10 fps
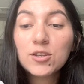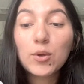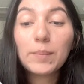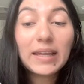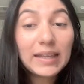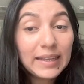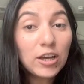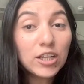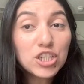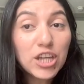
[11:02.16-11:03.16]
So I'm going to click
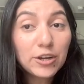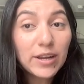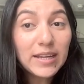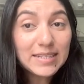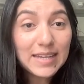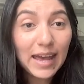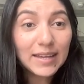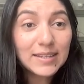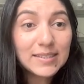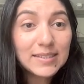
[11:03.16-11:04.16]
on generate
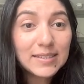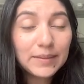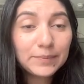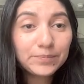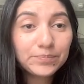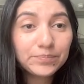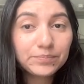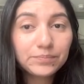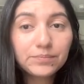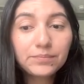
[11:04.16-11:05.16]
text.
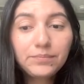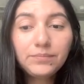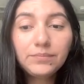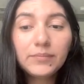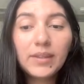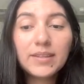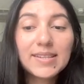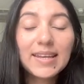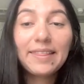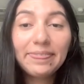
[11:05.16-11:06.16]
It's
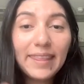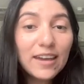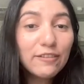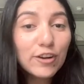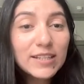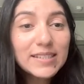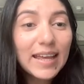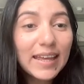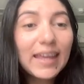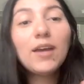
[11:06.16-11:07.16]
going to think for a
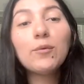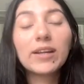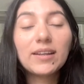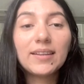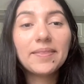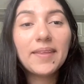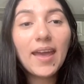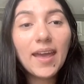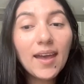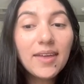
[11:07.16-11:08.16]
second. We're going to let the
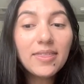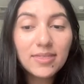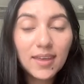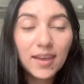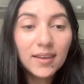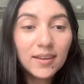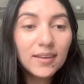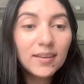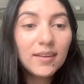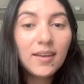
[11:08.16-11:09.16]
AI think.
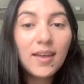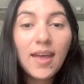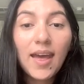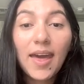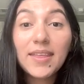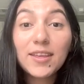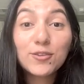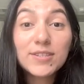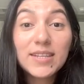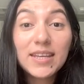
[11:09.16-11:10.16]
And then
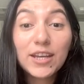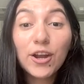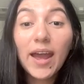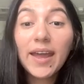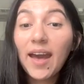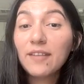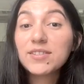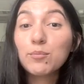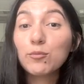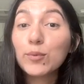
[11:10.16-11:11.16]
you'll see here, I have
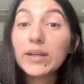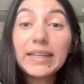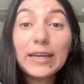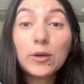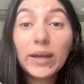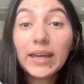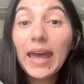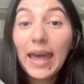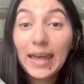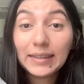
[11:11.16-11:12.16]
some really quick
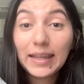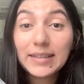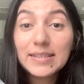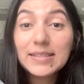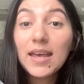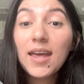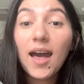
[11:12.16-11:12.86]
headlines.